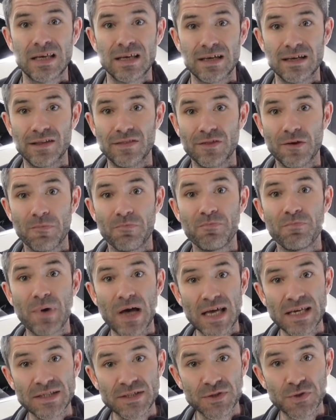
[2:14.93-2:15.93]
And the
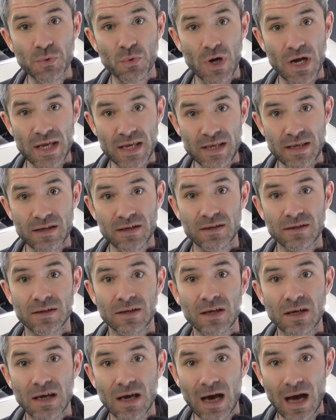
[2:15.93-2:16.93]
best way
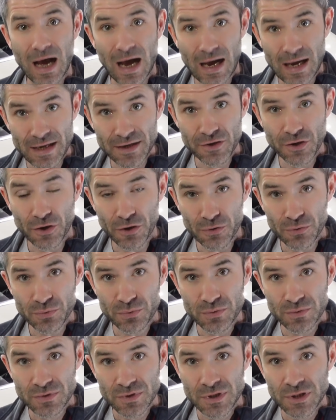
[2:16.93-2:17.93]
I know
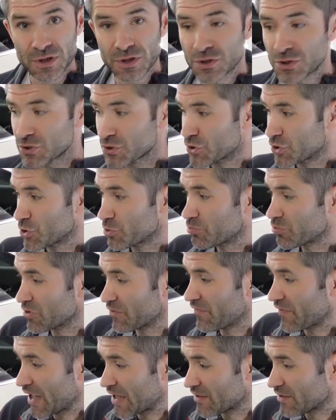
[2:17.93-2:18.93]
to
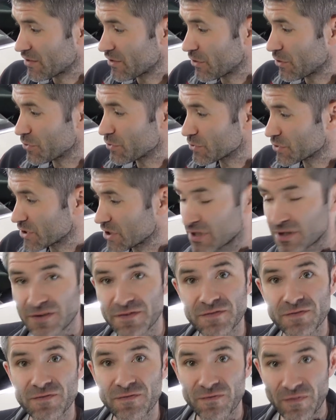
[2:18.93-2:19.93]
prevent those
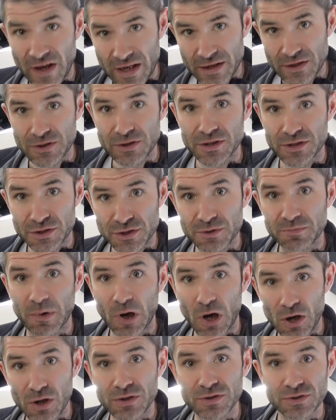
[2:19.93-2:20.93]
failure
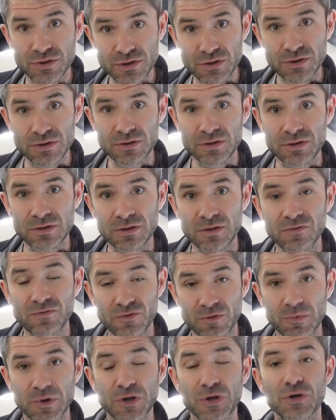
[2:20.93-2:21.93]
spots
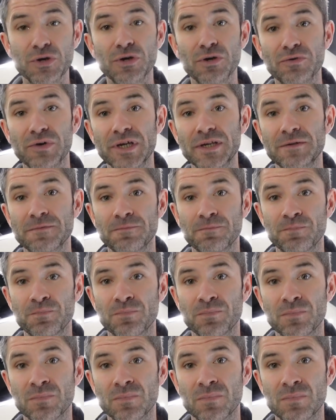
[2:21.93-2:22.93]
from occurring
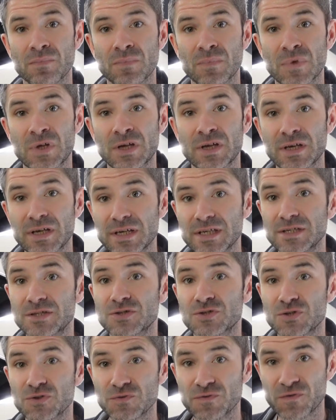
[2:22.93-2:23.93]
is
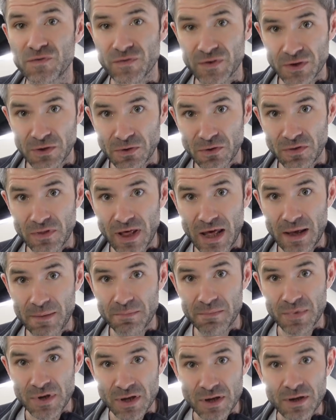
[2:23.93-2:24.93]
to fill
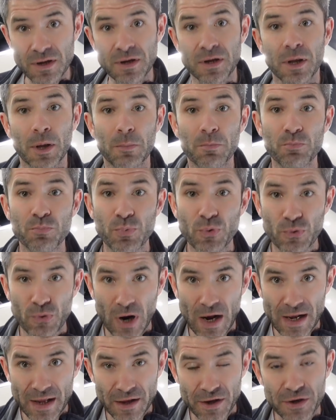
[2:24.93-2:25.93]
them
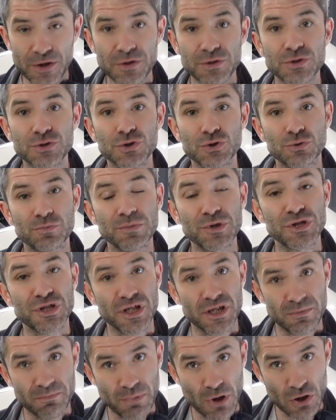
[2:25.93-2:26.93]
prior to
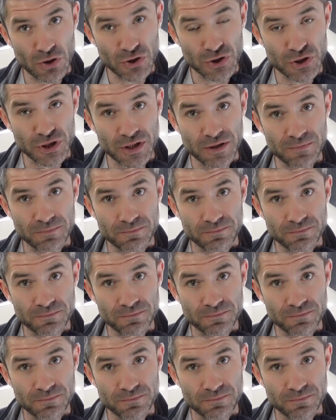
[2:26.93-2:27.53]
machine polishing.